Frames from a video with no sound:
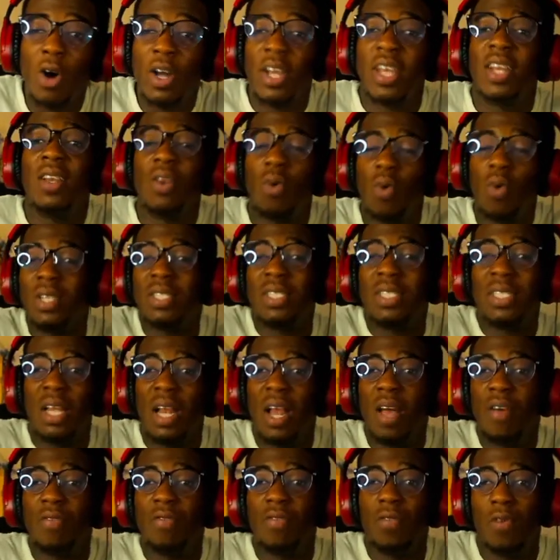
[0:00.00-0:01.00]
Guinea, what's the
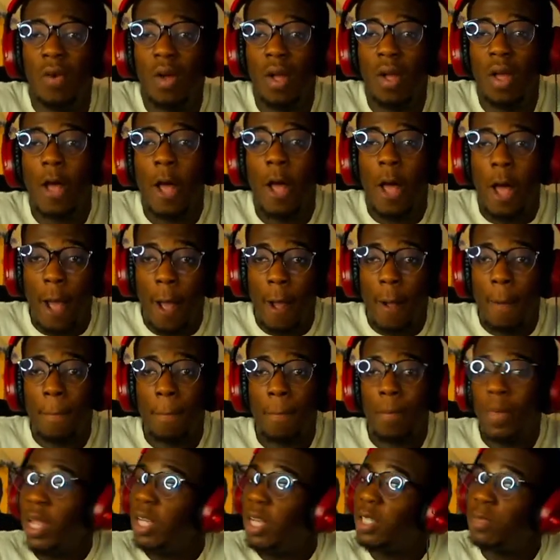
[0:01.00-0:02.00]
level? Eh?
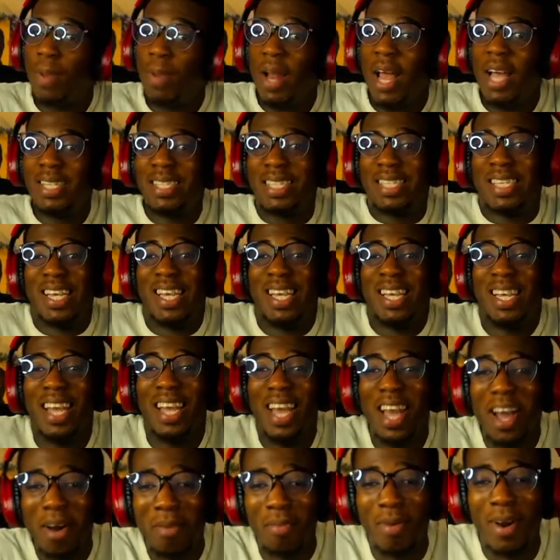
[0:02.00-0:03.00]
It's plenty.
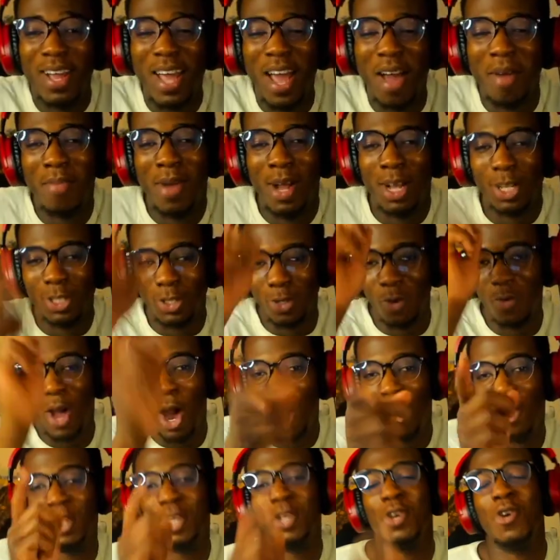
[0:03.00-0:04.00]
But yeah, man, so we
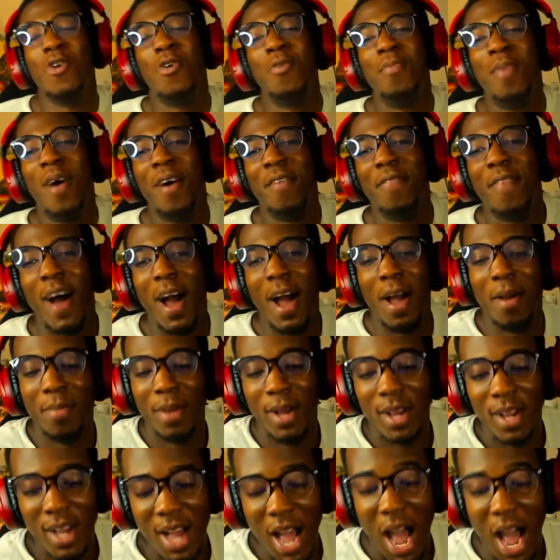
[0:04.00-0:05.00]
are on Yoruba vibe.
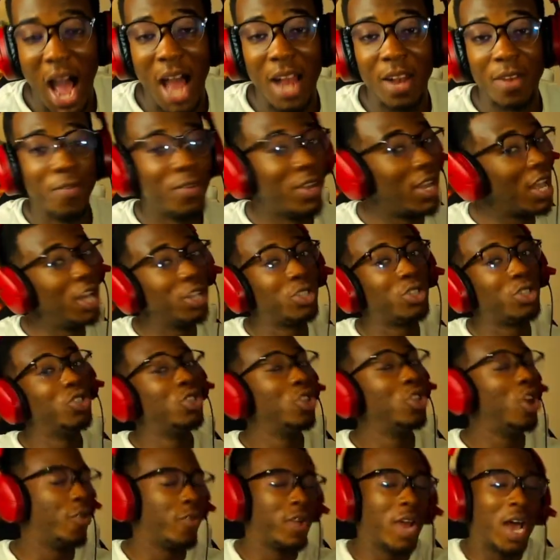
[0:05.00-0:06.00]
And in case you
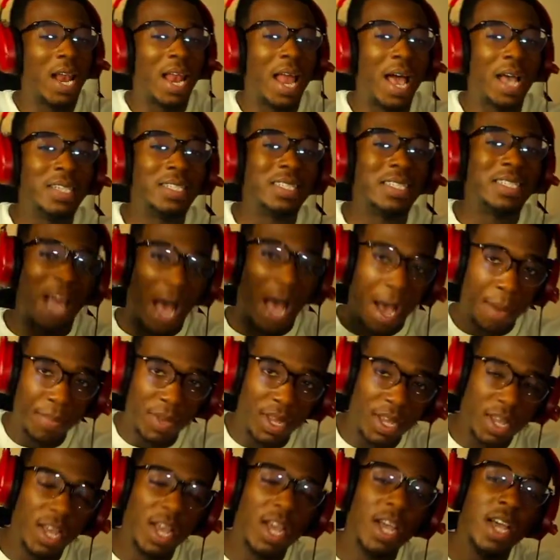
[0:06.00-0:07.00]
did not realize,
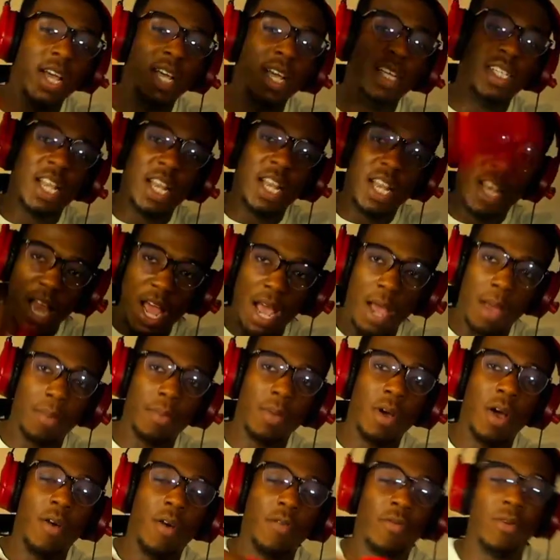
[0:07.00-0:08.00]
Dami is a
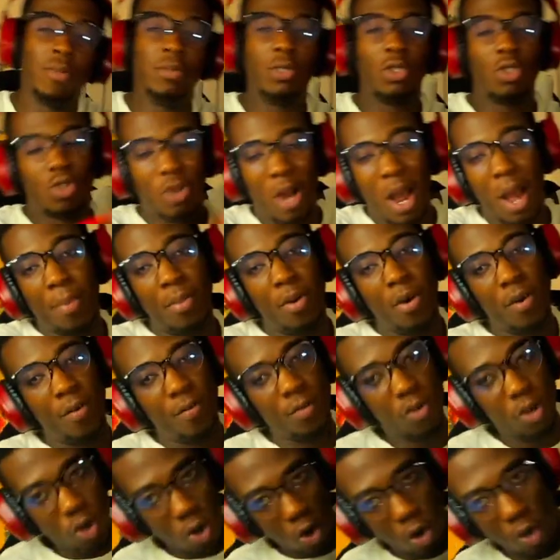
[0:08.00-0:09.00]
name from the tribe
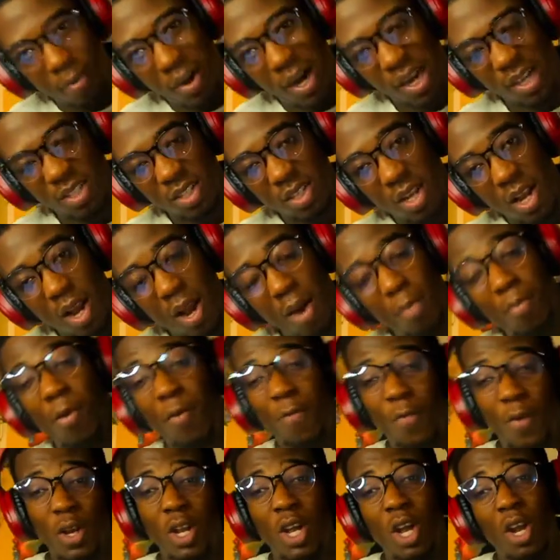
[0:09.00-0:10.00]
of the Yorubas.
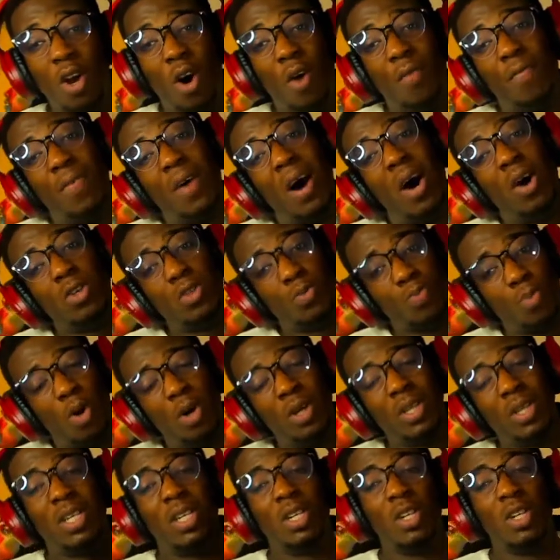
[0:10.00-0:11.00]
But funny enough, I was
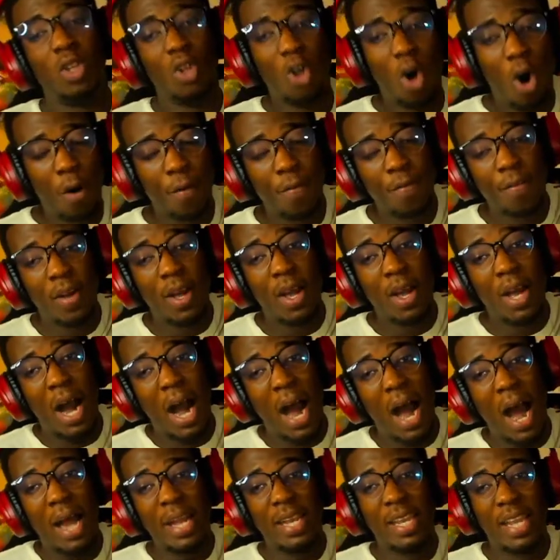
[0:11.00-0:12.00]
born in the north,
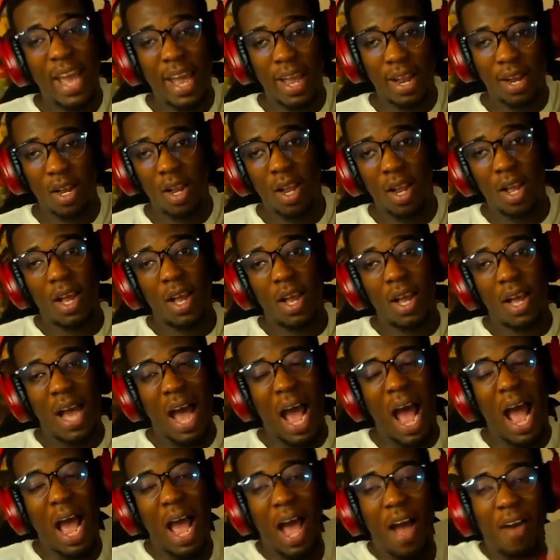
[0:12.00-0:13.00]
and then
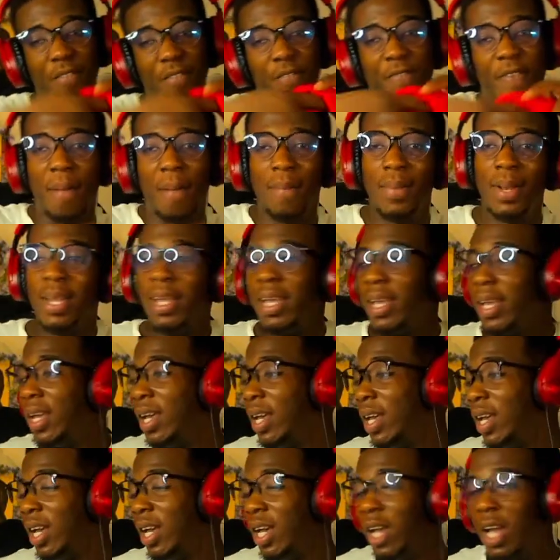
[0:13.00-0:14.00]
I have family
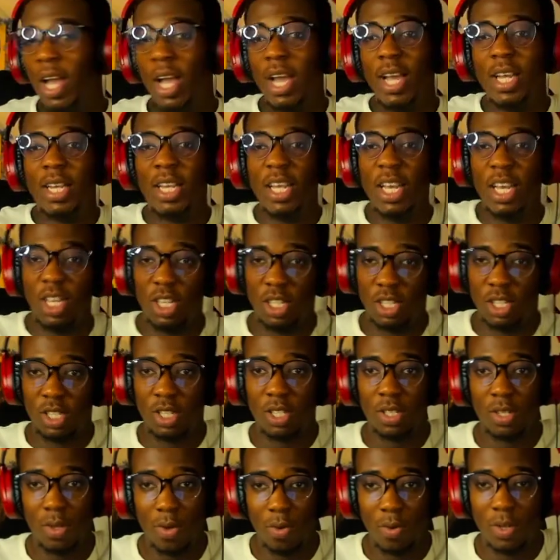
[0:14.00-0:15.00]
in the
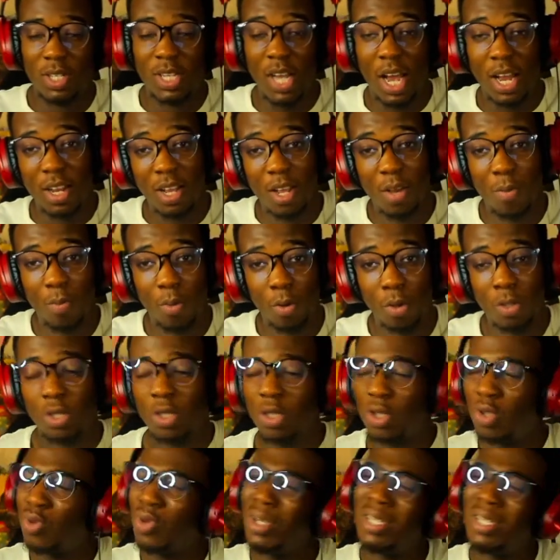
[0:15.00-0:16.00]
east, which are the Igbos.
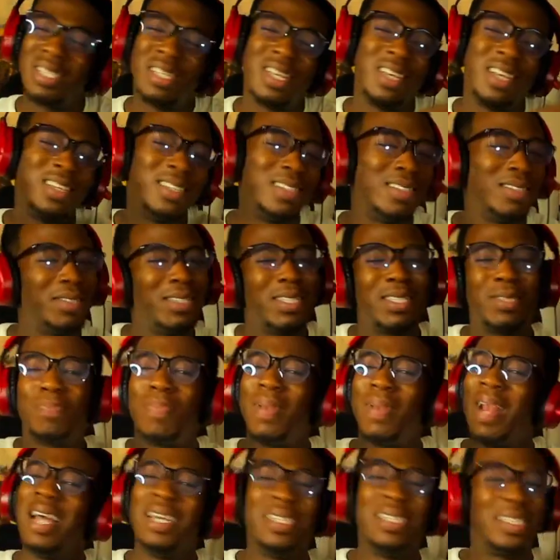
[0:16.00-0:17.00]
So it's
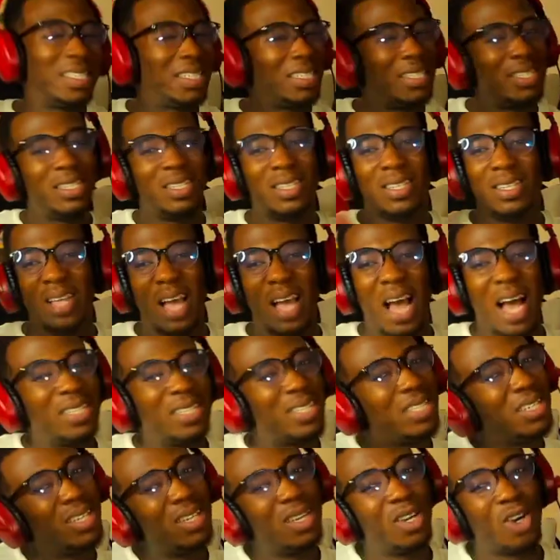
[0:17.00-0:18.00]
plenty.
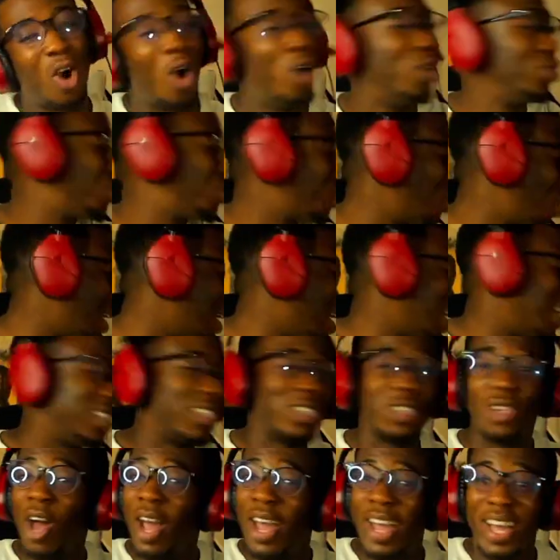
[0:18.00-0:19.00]
As in culture, yeah,
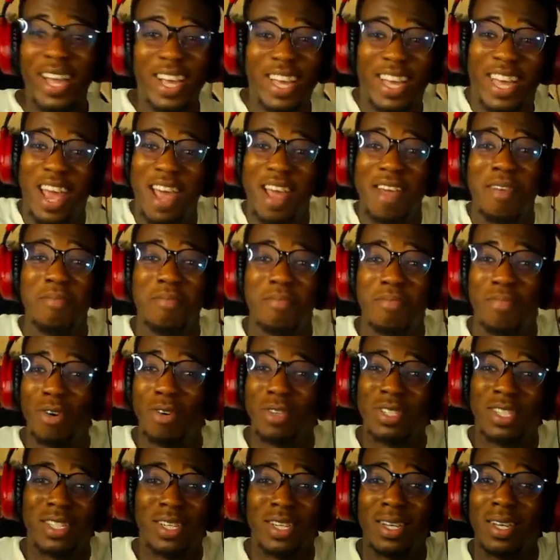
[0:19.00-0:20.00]
it's not a game,
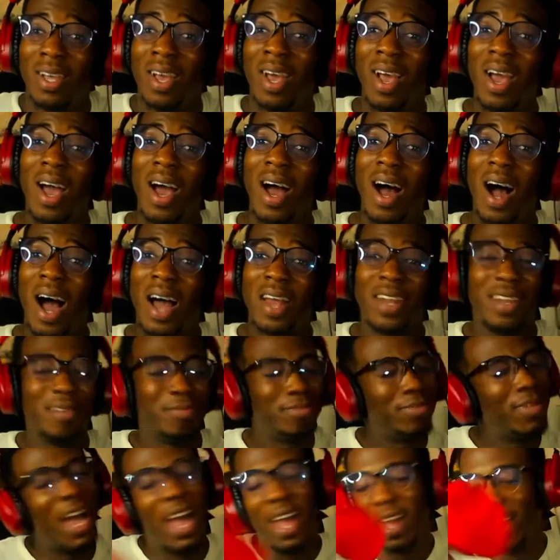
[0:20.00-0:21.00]
broski. And
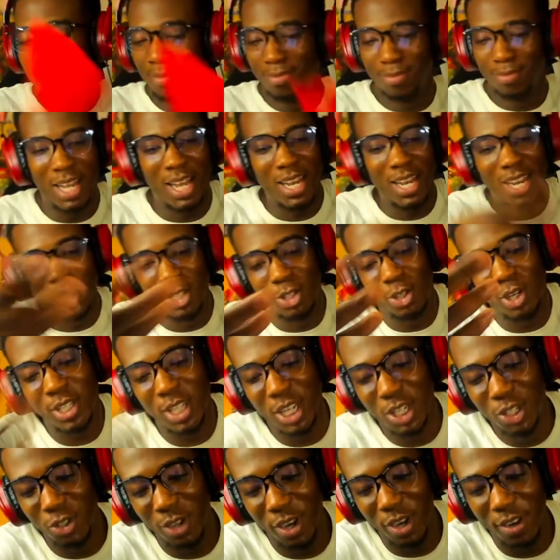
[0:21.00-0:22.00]
hey, let's just
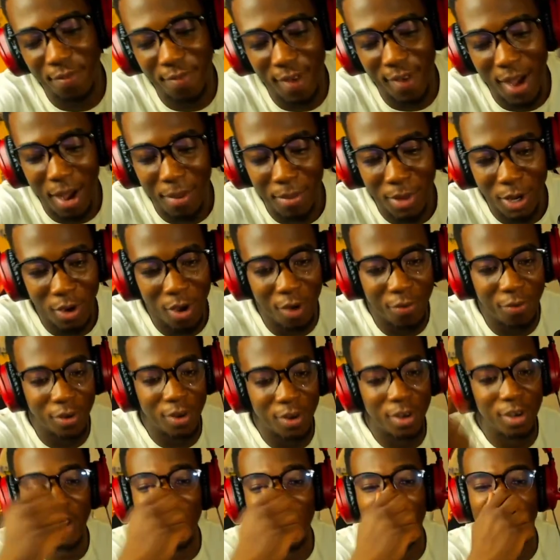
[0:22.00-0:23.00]
enjoy the vibe. Enough
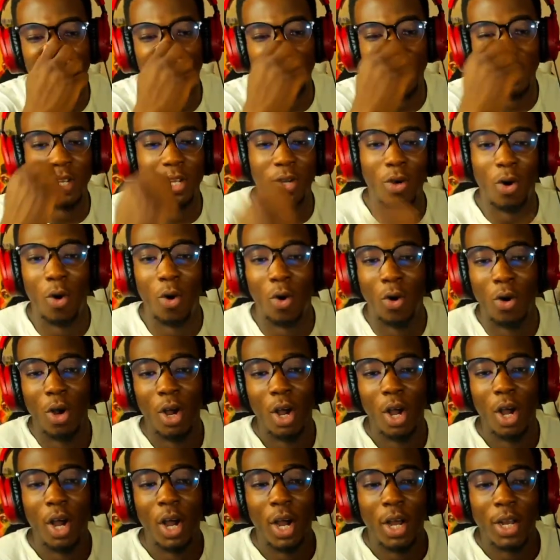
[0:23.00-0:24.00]
for the whole
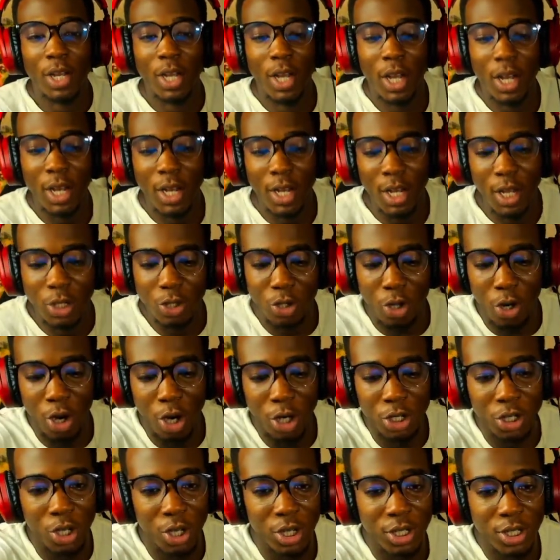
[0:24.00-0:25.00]
the
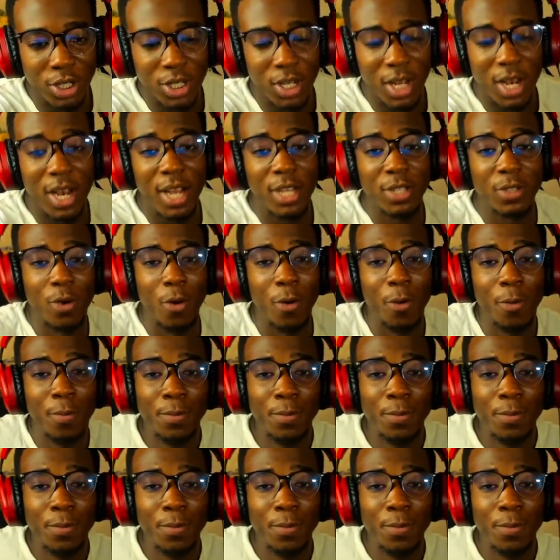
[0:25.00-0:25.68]
introductions. Let's go.